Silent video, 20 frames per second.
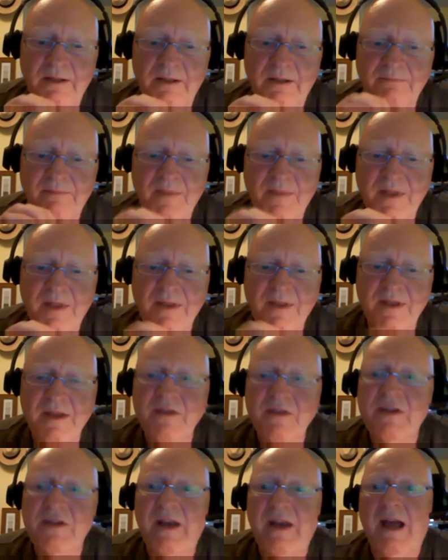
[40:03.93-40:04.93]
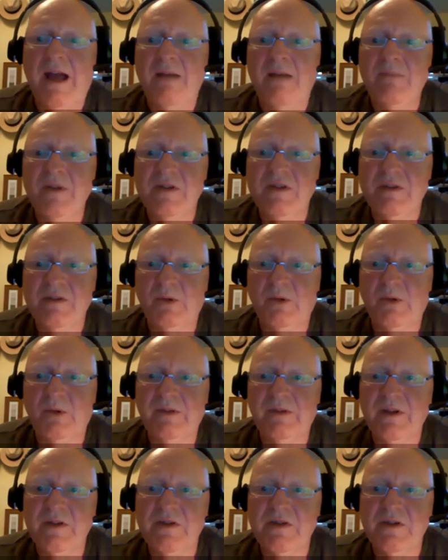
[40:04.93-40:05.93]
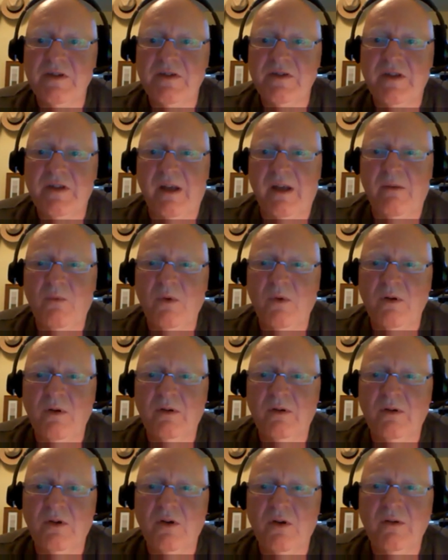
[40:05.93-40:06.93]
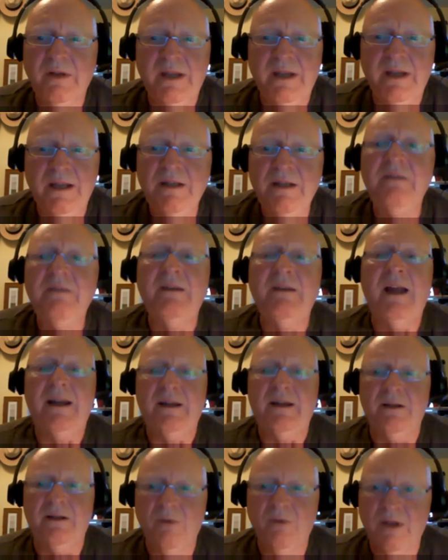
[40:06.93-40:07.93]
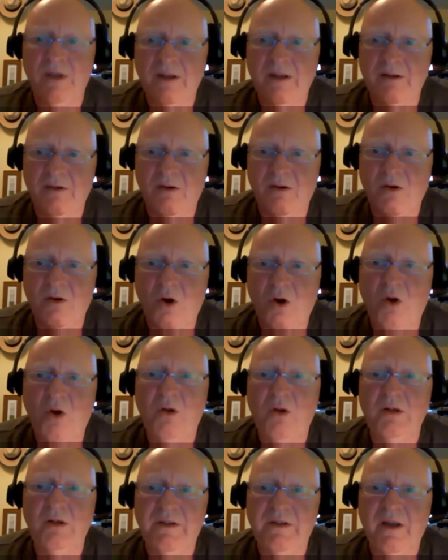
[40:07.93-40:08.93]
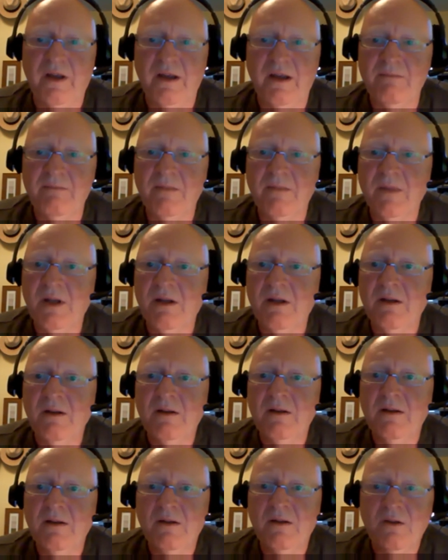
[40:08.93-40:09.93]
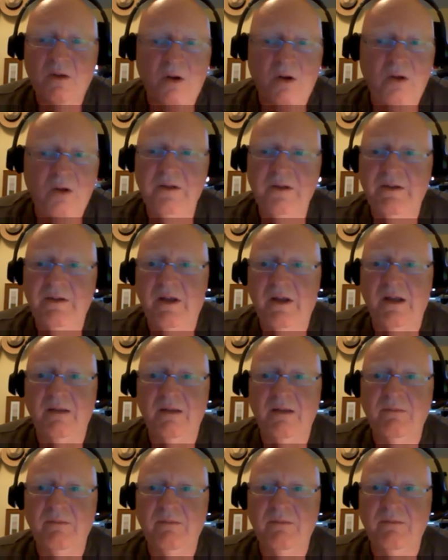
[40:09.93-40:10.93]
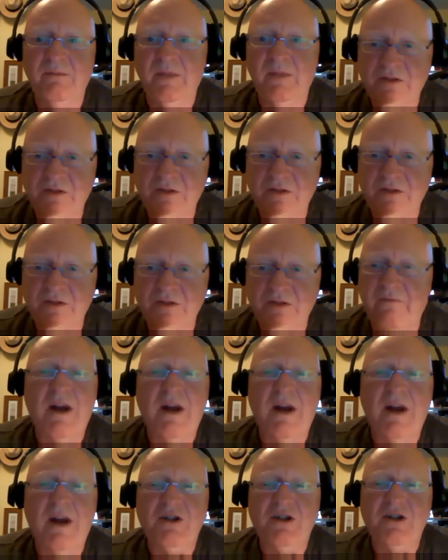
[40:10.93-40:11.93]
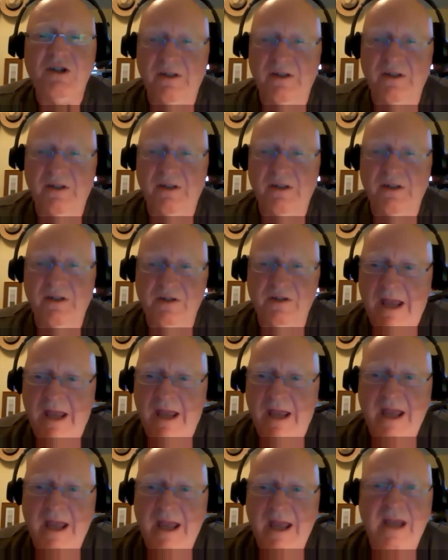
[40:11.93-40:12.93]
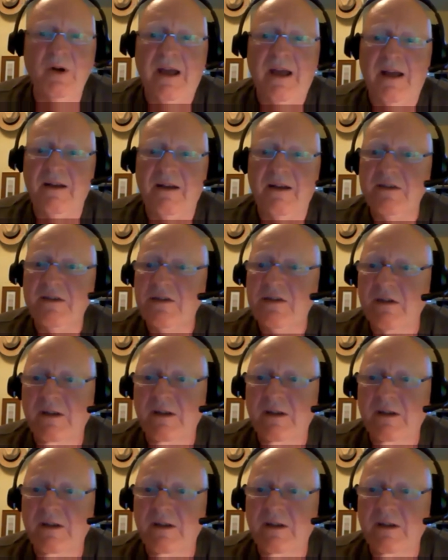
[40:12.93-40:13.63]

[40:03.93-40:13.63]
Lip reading: things that happens about this is that we're inundated with it all the time. All the time. It's fresh. It's hammered at us.